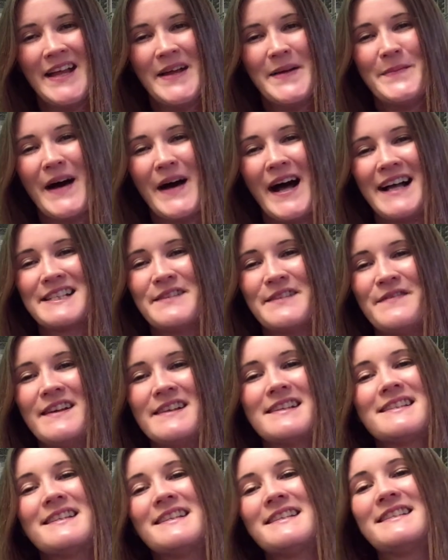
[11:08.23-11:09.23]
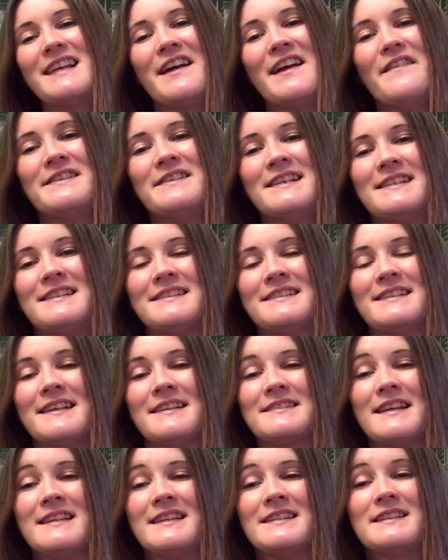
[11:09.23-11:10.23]
but as a visitor services
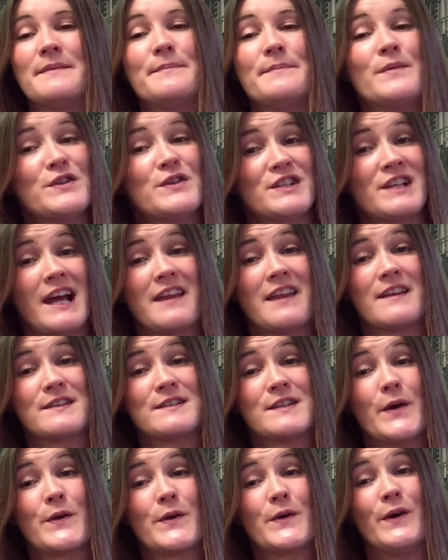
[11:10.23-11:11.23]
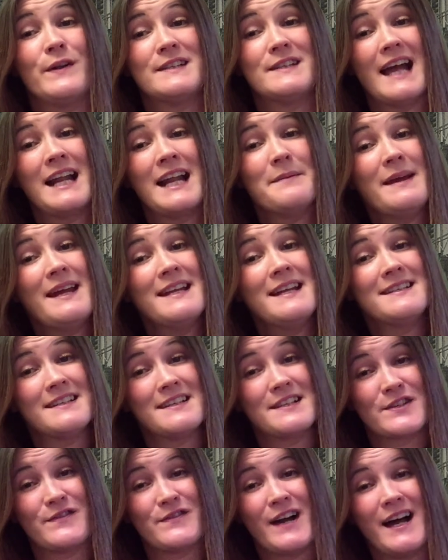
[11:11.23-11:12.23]
assistant, much like the so called enemy
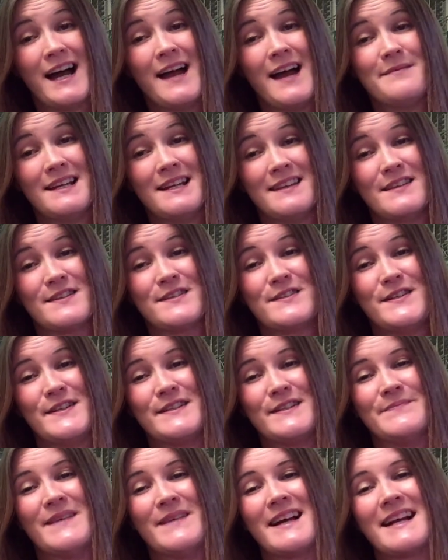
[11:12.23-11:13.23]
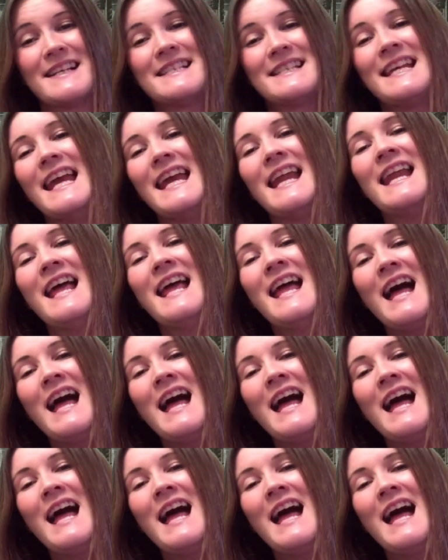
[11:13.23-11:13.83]
described in the student magazine,